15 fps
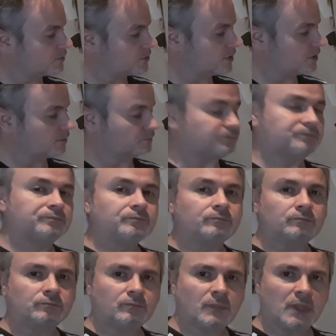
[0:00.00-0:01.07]
so,
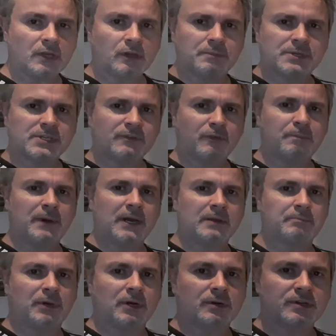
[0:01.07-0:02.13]
got myself a pine
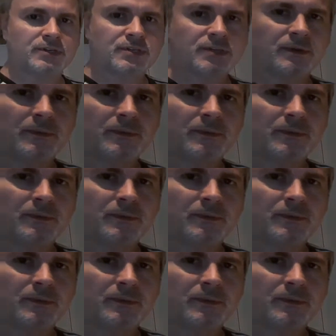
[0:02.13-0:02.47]
box,